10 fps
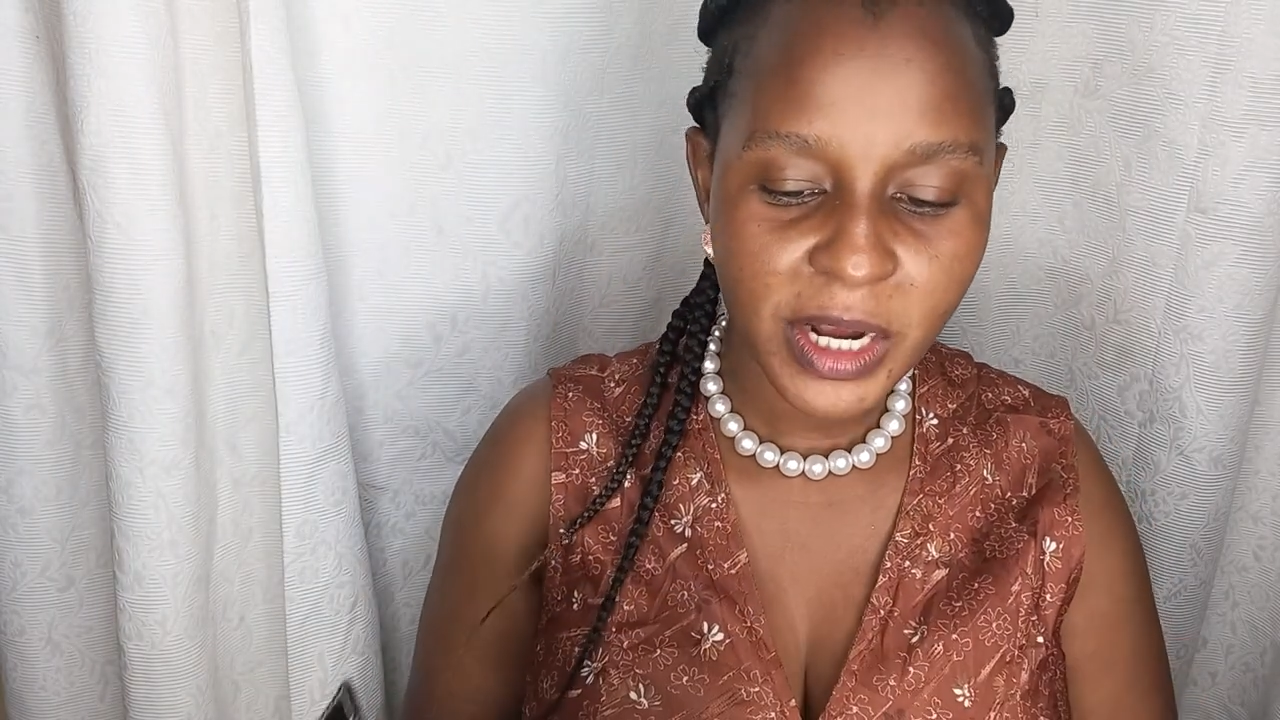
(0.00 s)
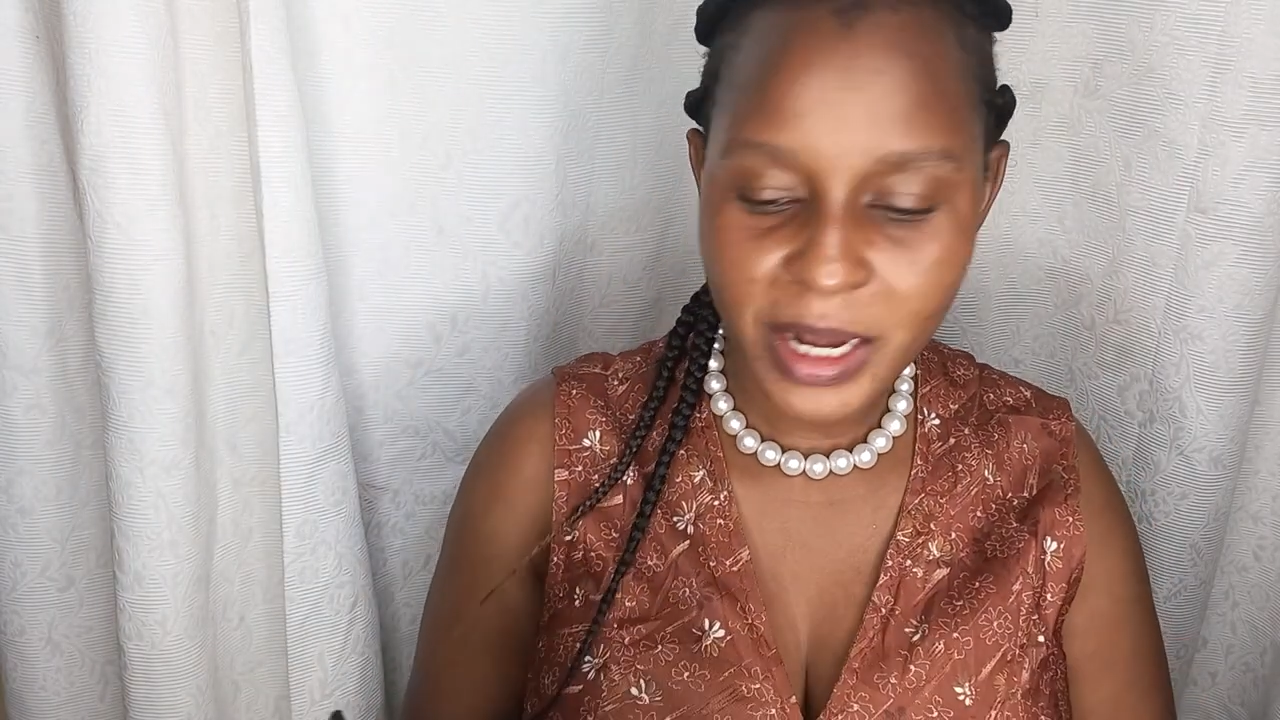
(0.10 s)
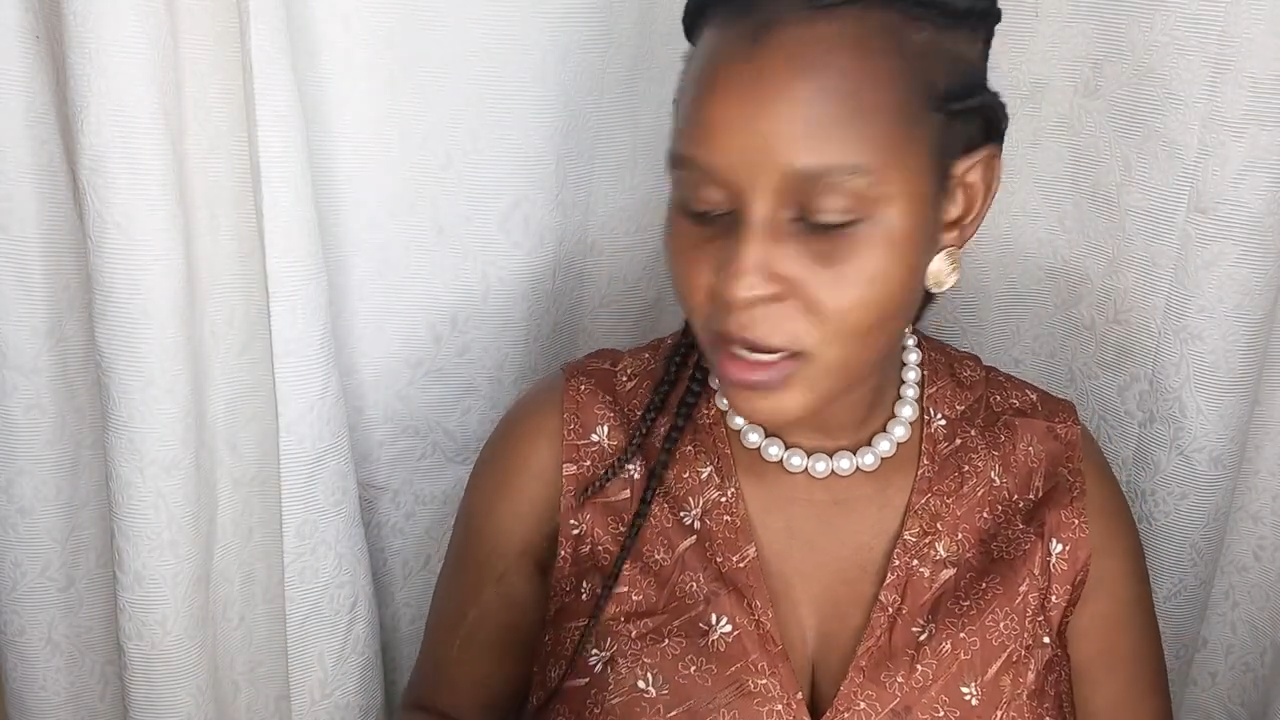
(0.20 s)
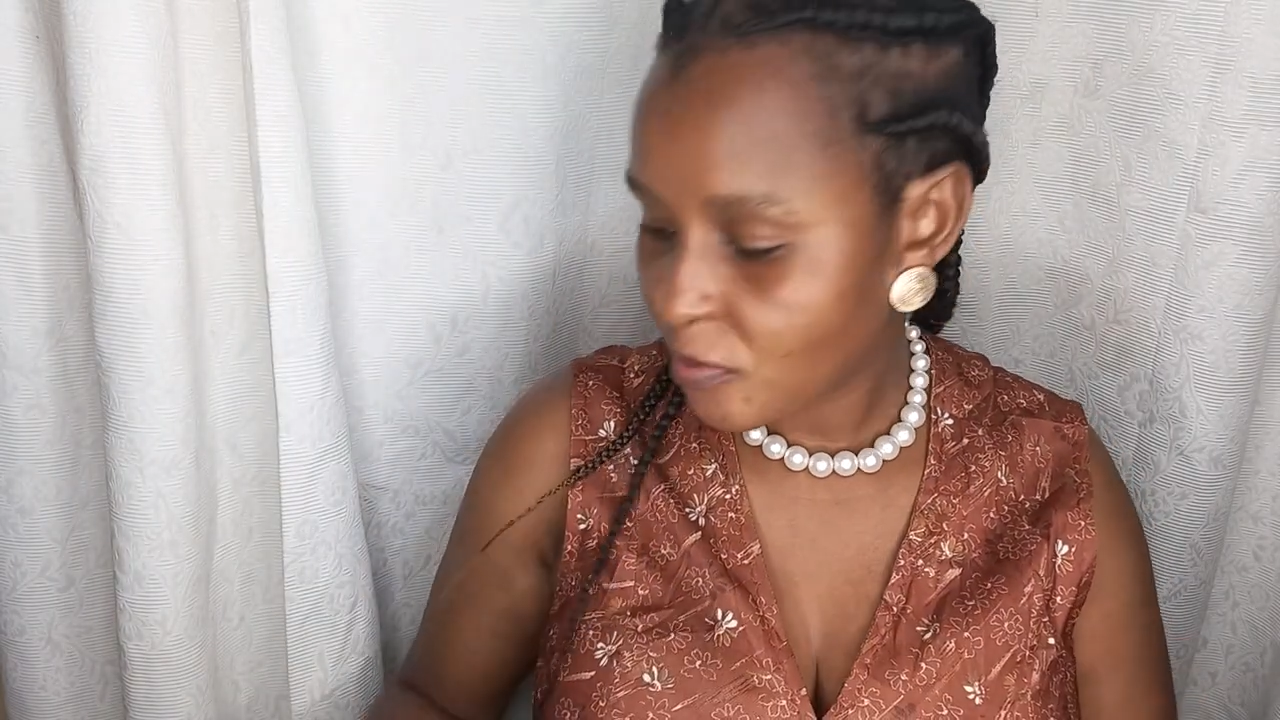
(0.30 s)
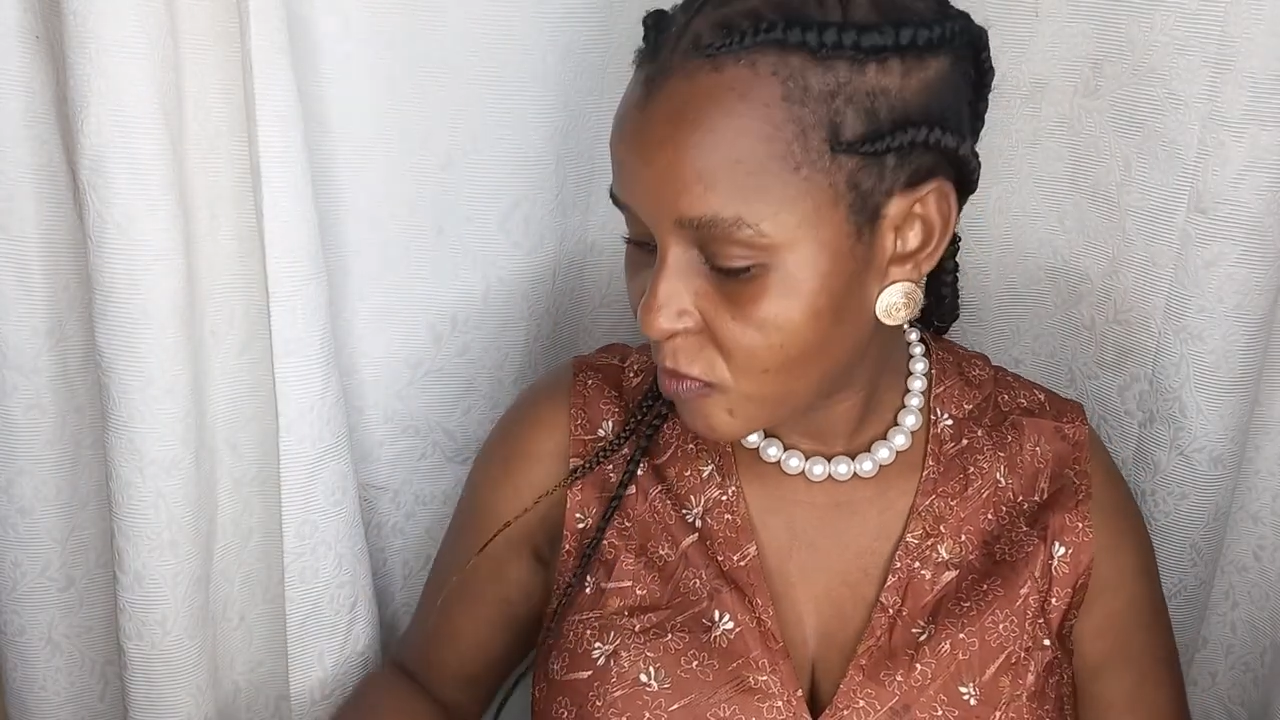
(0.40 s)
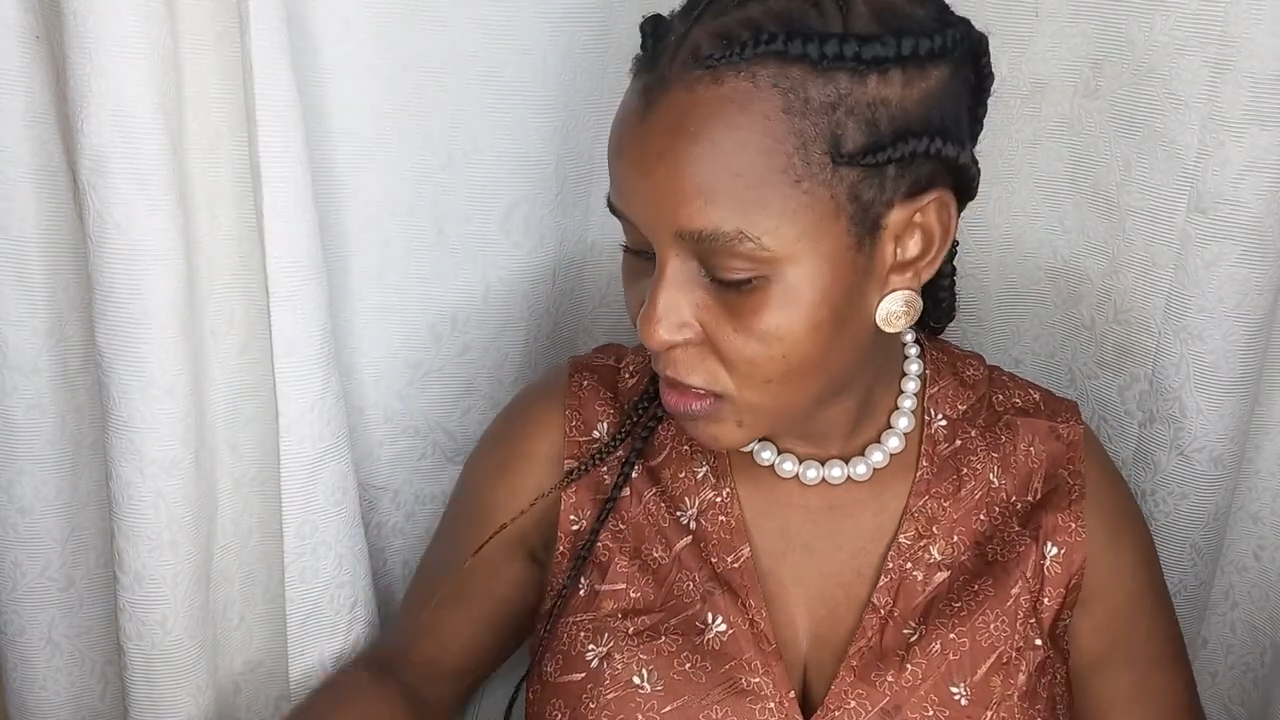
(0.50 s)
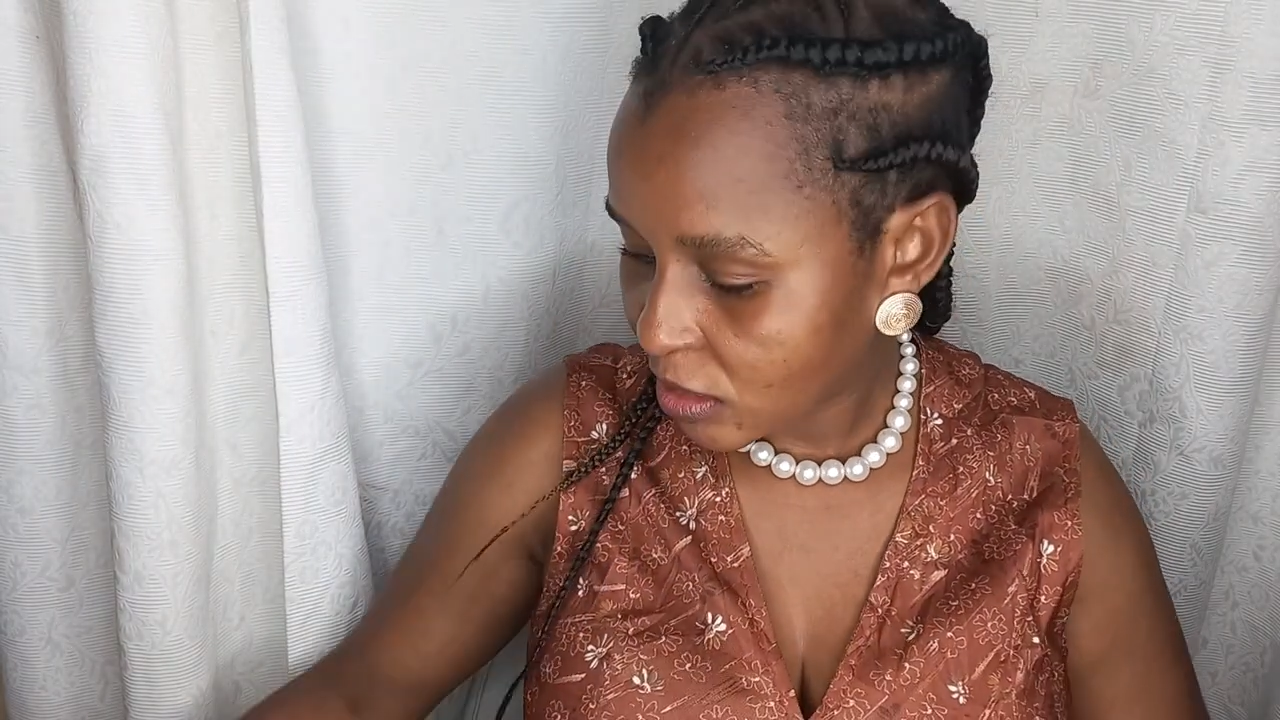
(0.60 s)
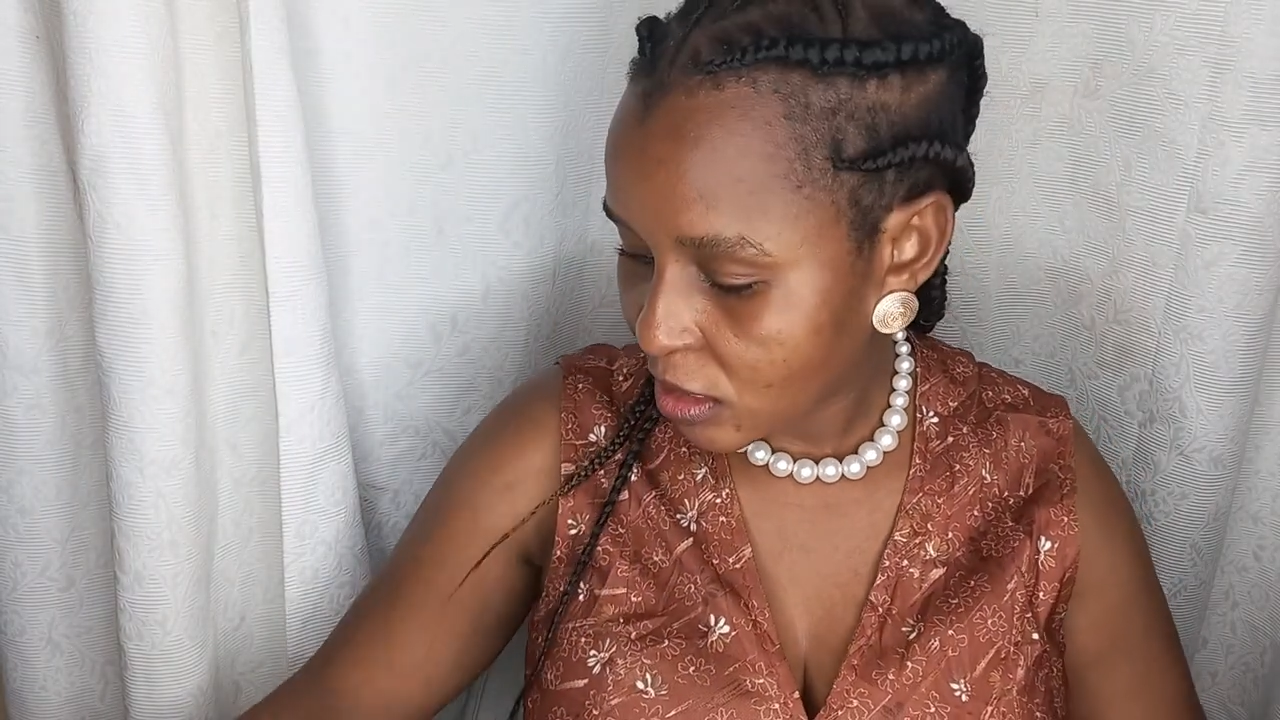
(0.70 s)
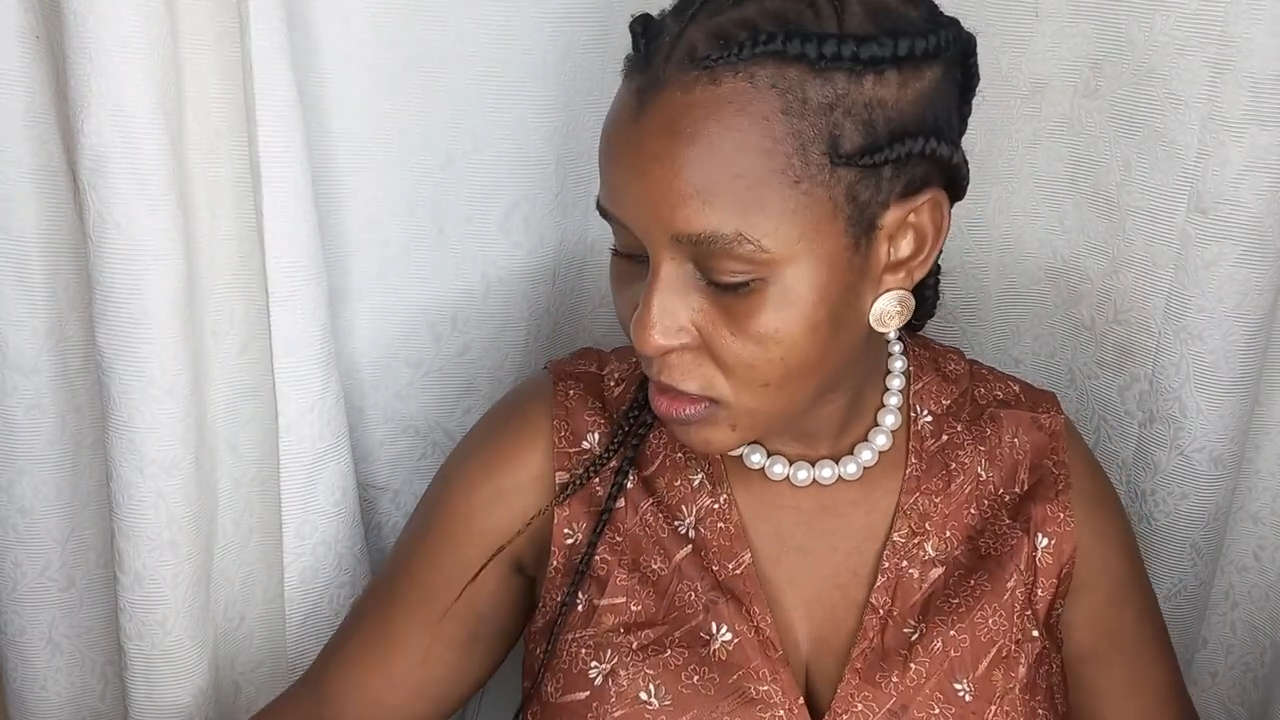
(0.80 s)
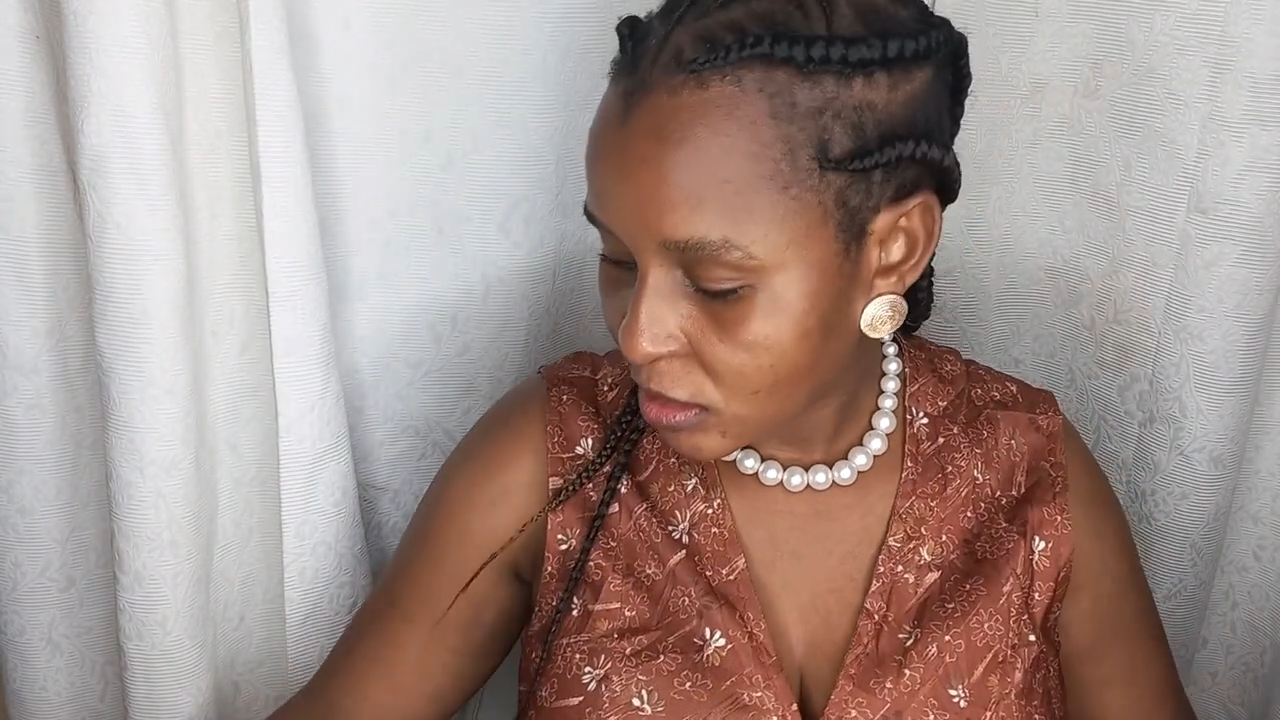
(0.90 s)

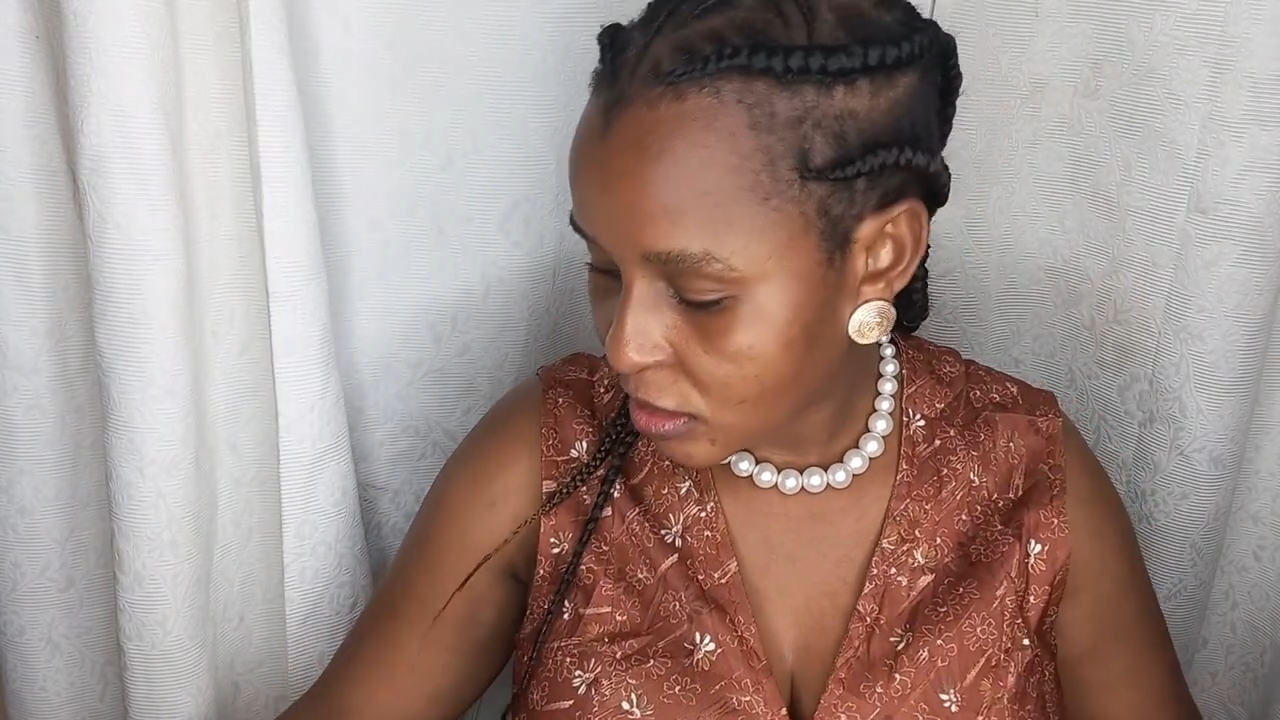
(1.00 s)
canvas and